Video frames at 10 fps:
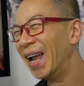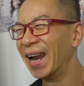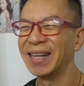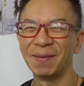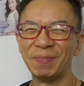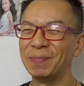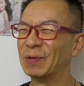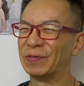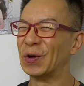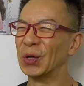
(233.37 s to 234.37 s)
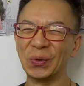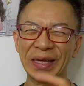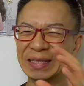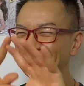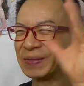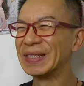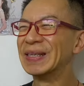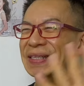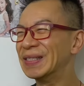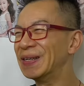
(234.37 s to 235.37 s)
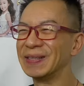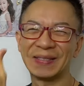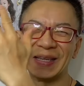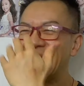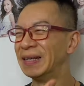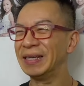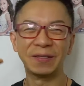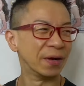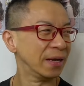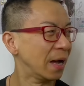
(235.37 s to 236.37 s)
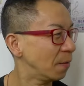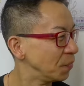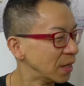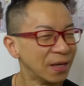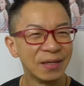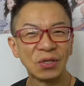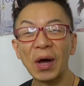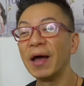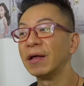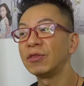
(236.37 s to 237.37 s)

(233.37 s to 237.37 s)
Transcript: A lot of people following this technique right now. So I, I